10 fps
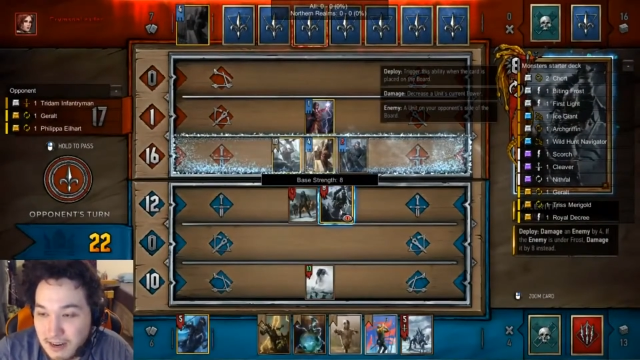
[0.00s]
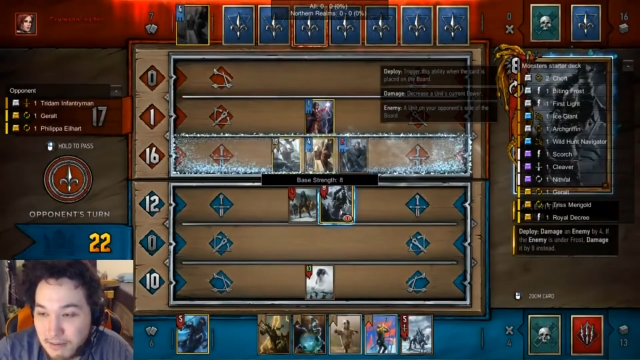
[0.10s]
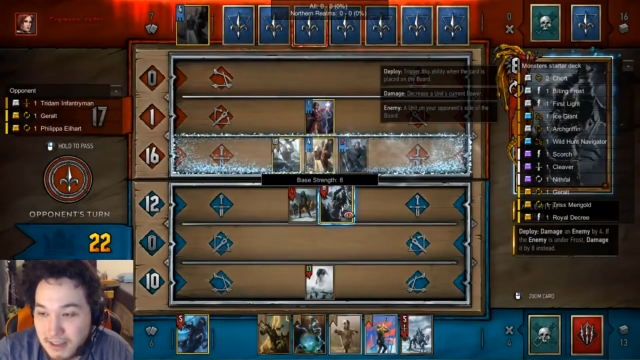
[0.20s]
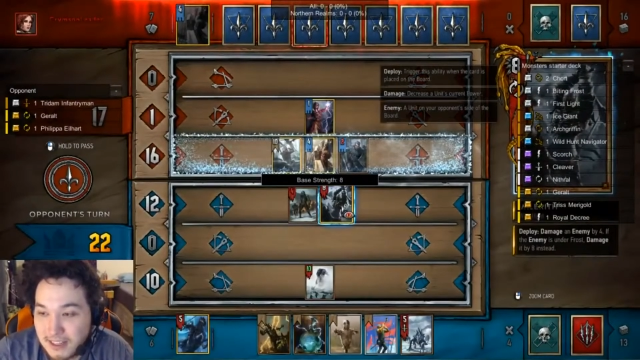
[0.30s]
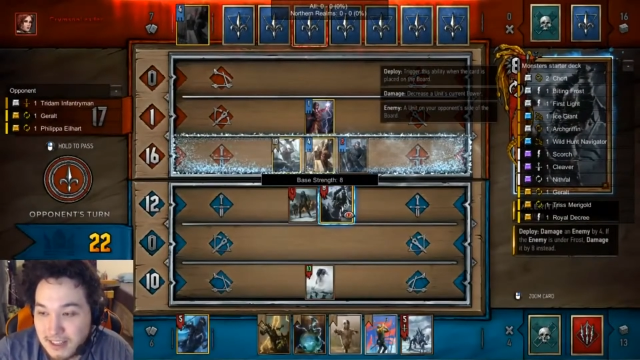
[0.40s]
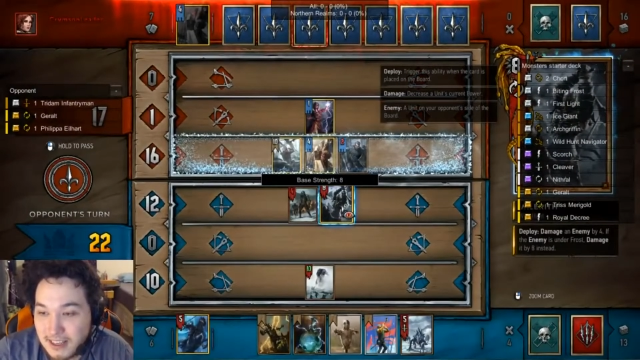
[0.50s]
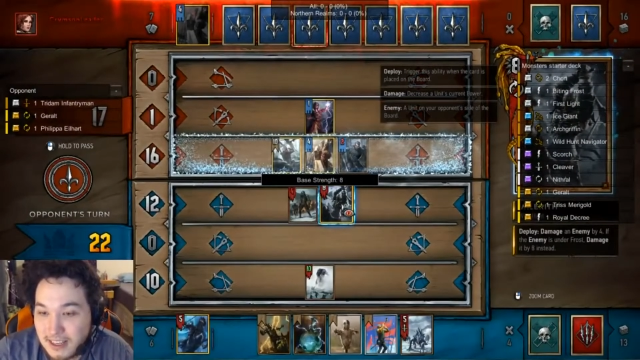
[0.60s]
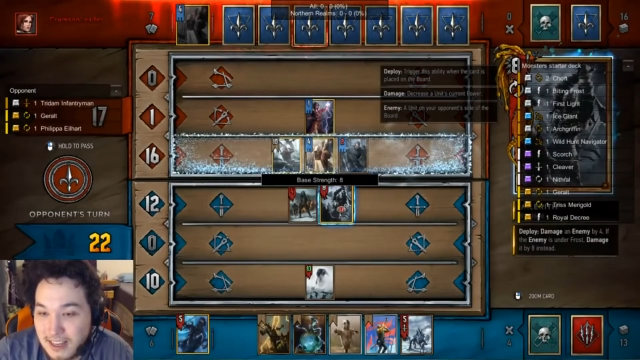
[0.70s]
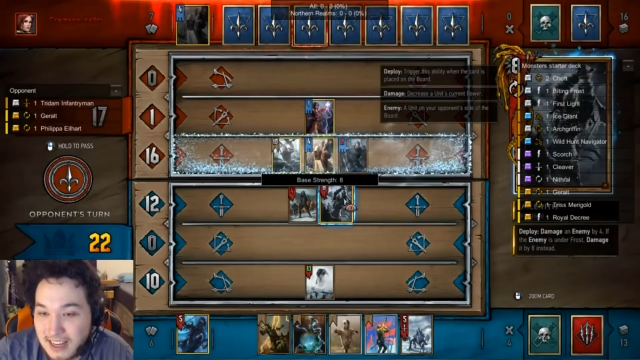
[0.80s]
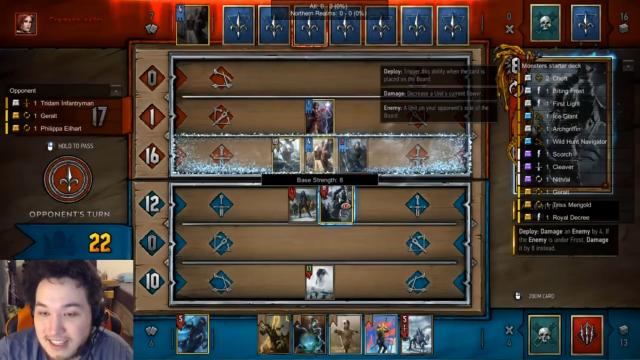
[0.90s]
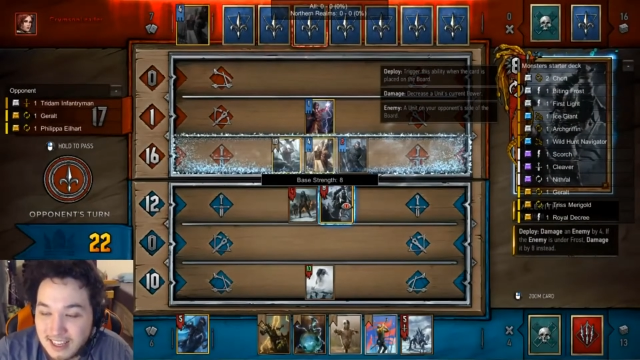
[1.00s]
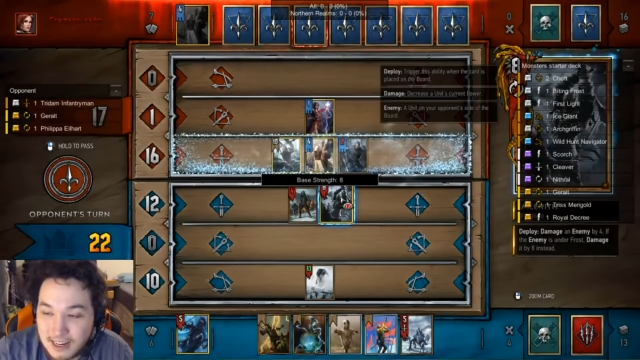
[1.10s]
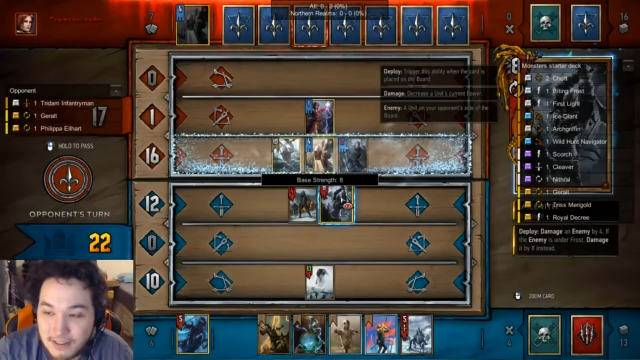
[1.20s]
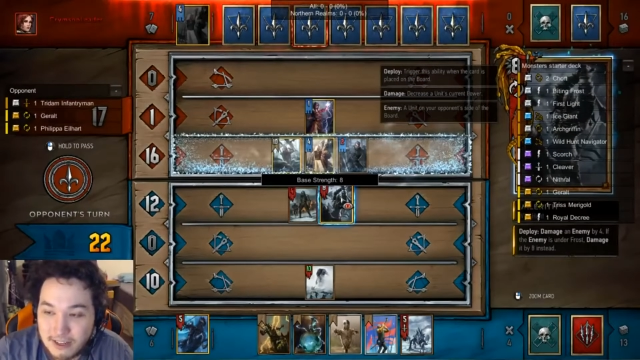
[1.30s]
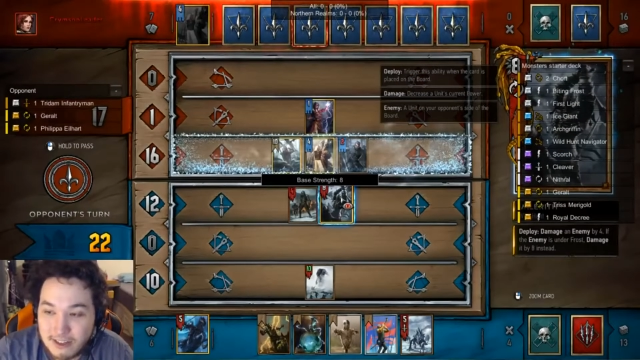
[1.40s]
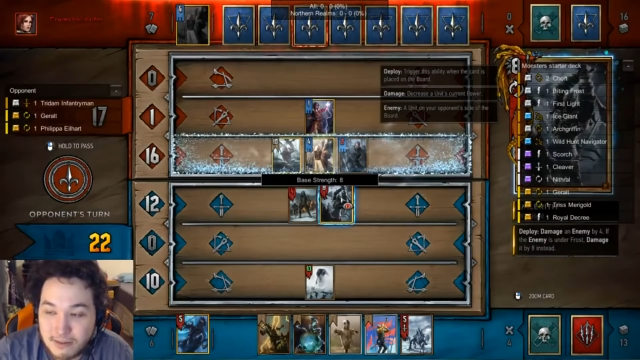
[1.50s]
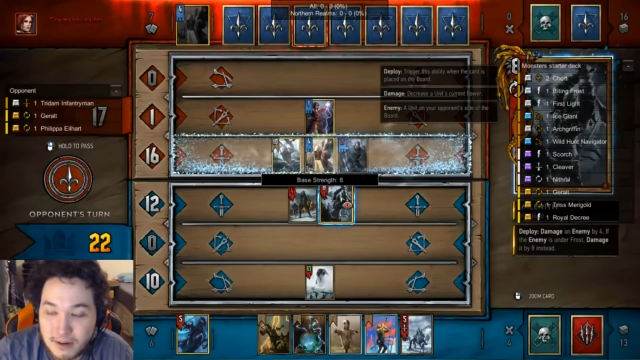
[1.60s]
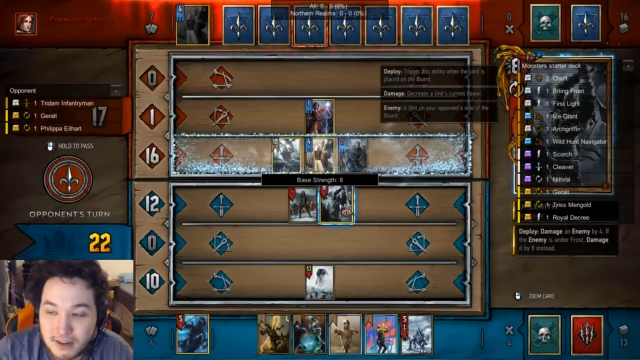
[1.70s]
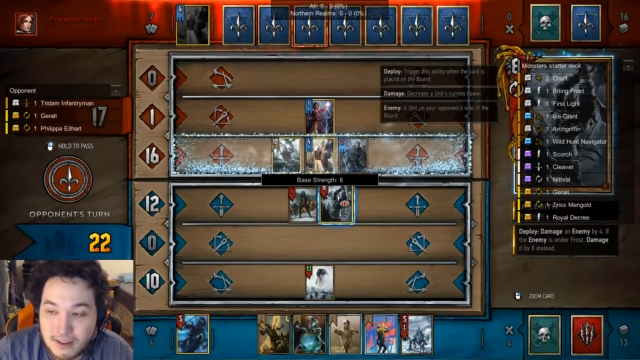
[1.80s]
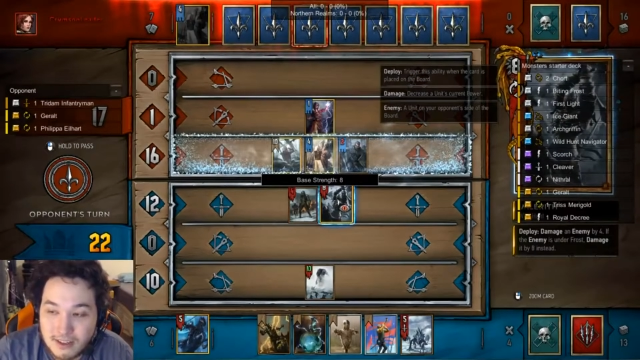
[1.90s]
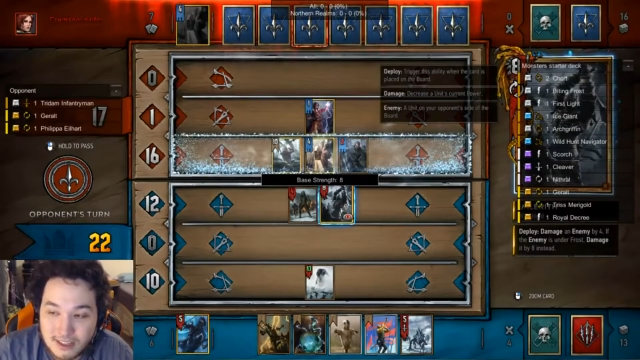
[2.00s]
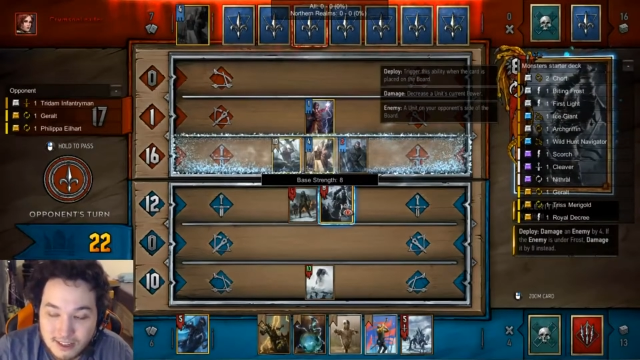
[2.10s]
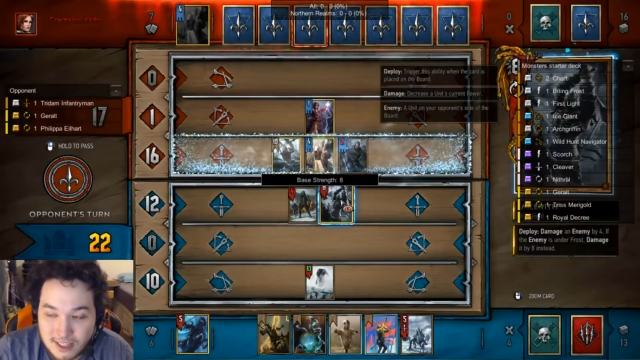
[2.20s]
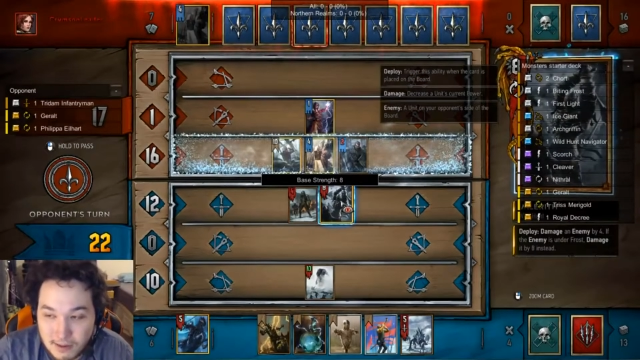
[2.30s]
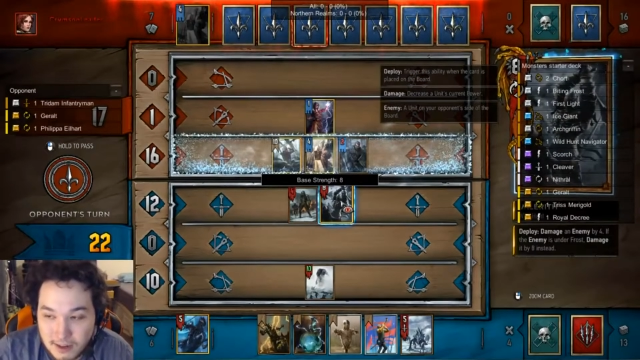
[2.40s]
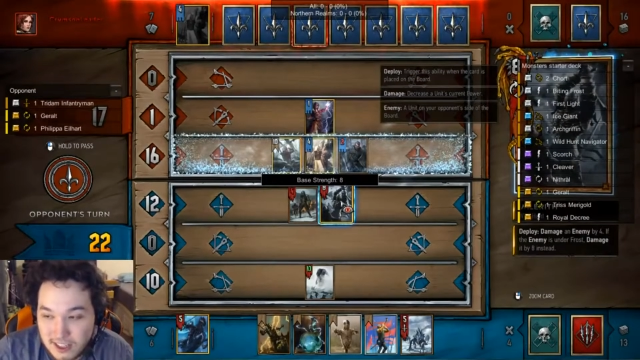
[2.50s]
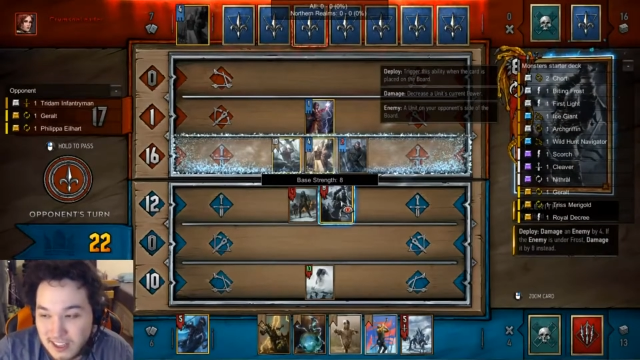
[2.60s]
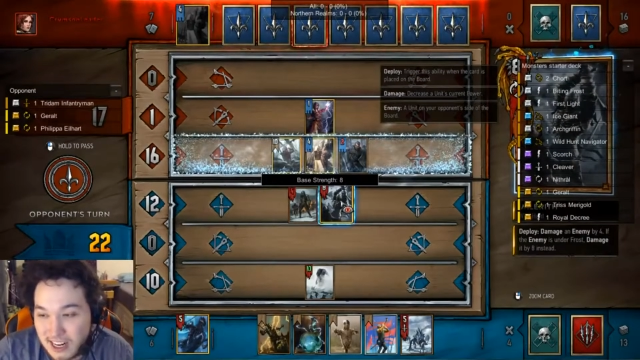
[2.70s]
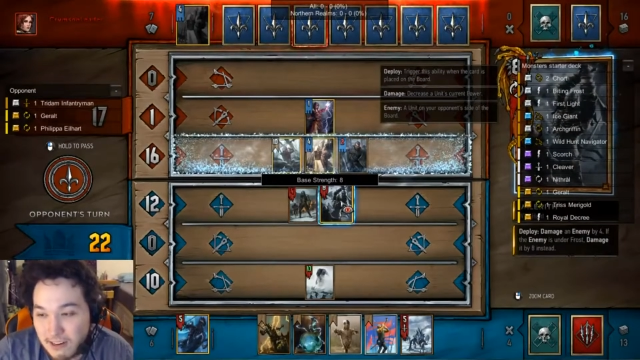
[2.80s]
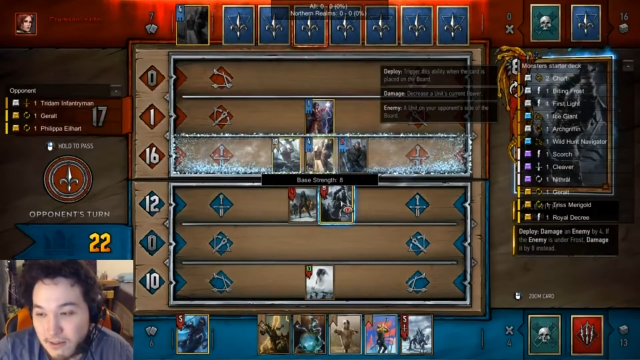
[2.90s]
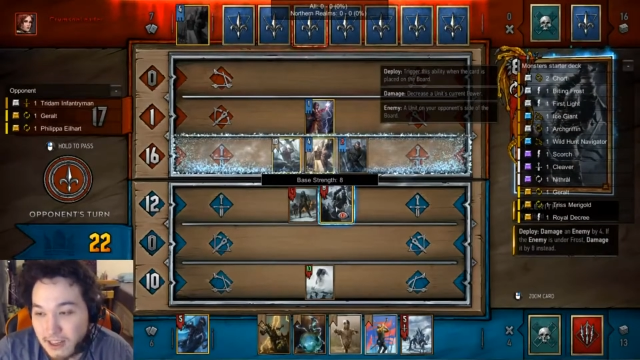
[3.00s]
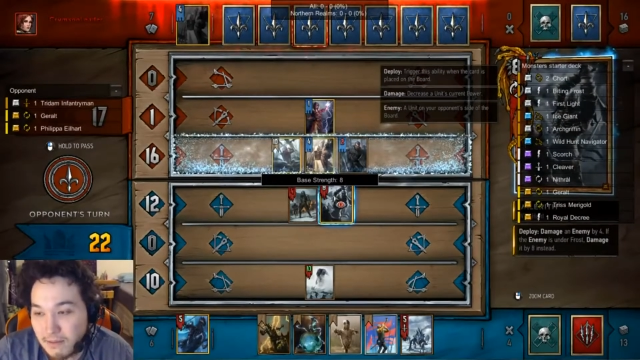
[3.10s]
Basically, it's kind of like Chiss Marigold that just damages an enemy,